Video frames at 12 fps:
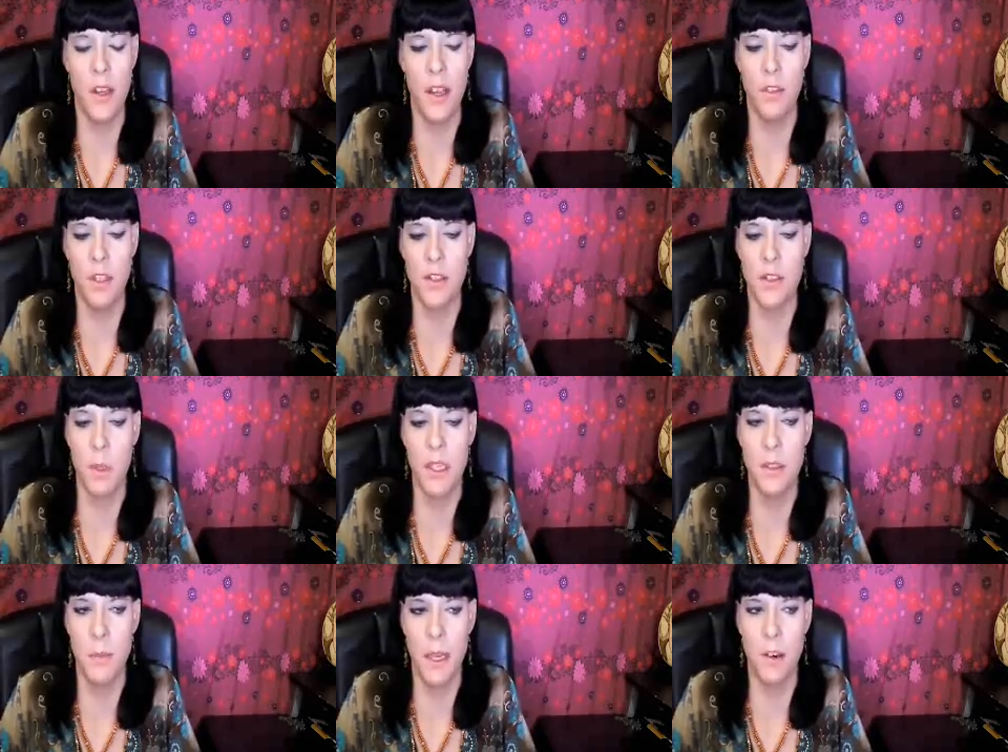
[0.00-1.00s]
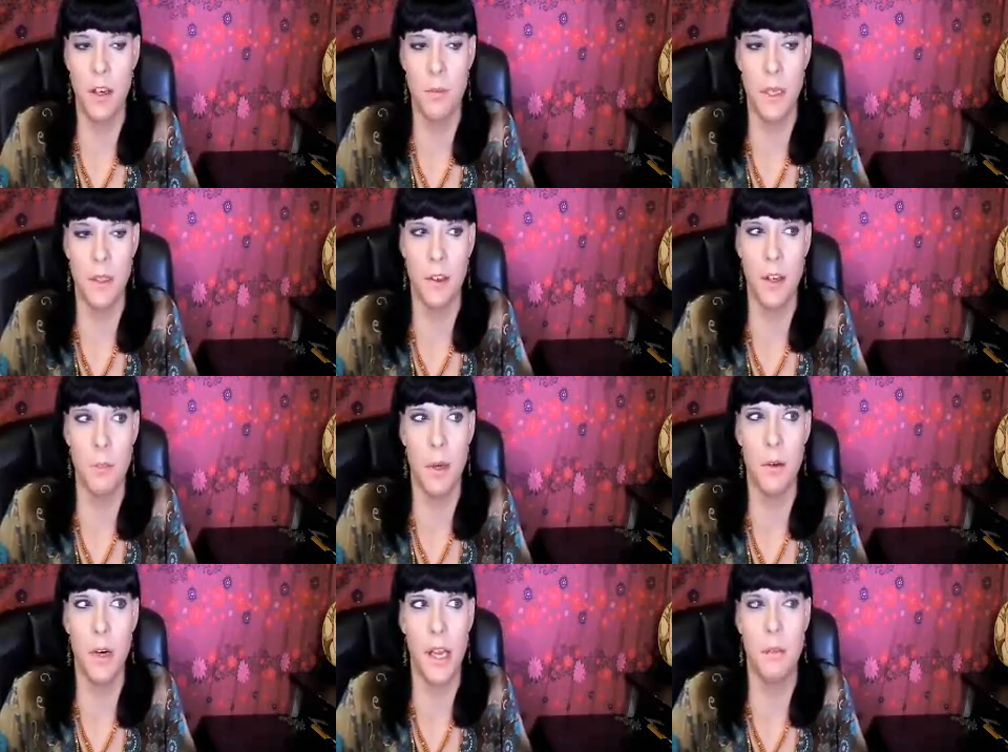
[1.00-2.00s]
to have to explain to my grandma and grandpa
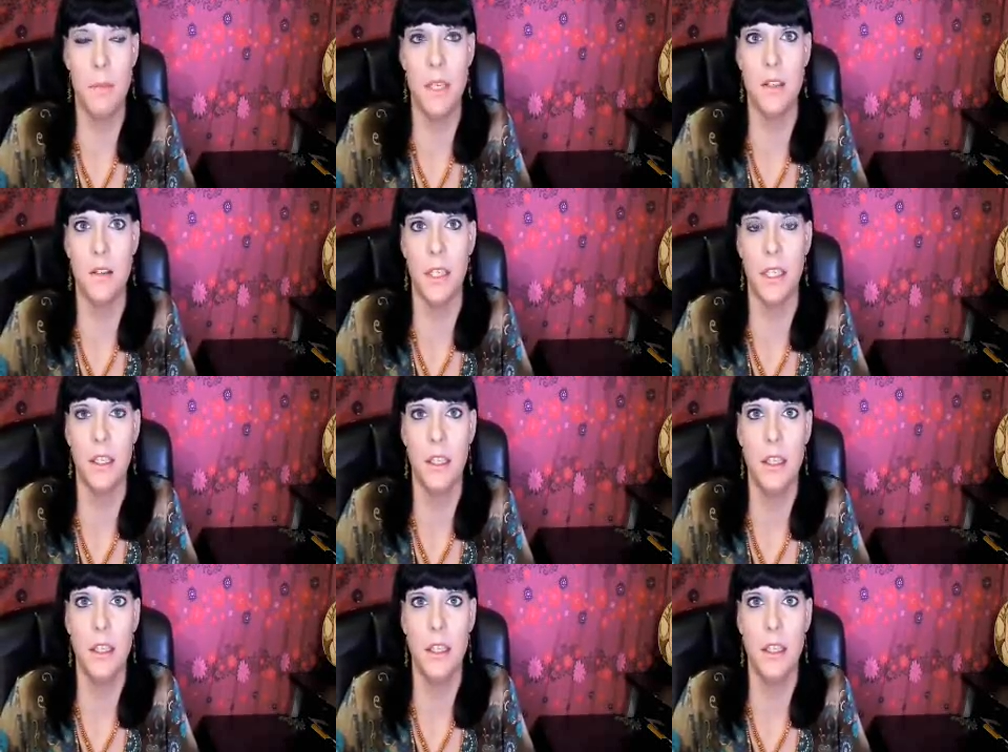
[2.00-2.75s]
what I'd been doing